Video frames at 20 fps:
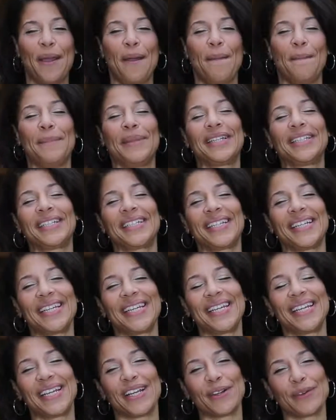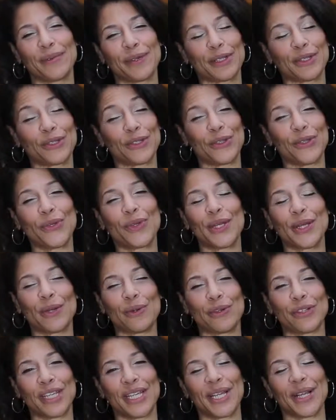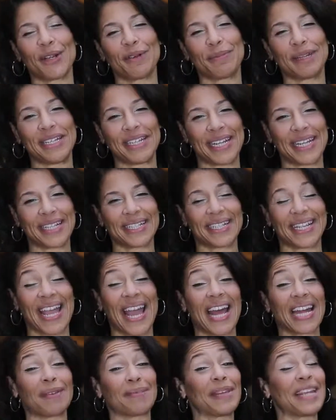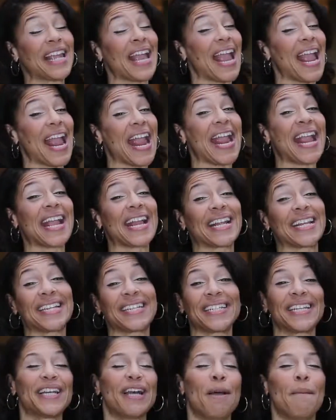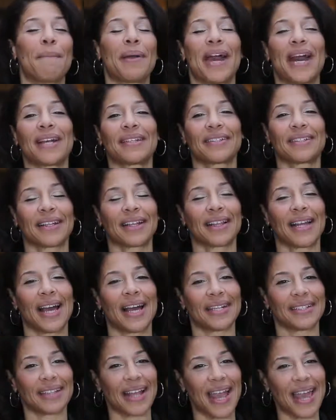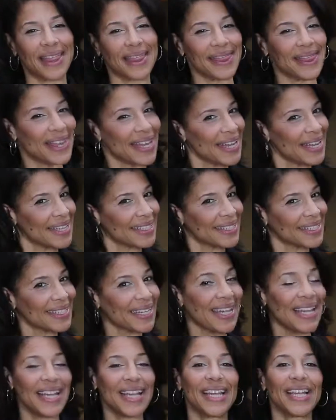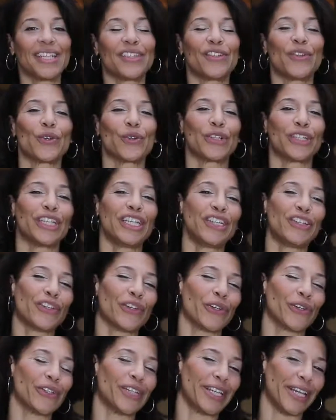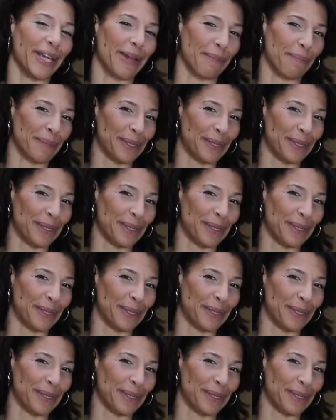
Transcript: Miss T here with Studio T Urban Dance Academy and Pass to Class, and this is your teacher tip.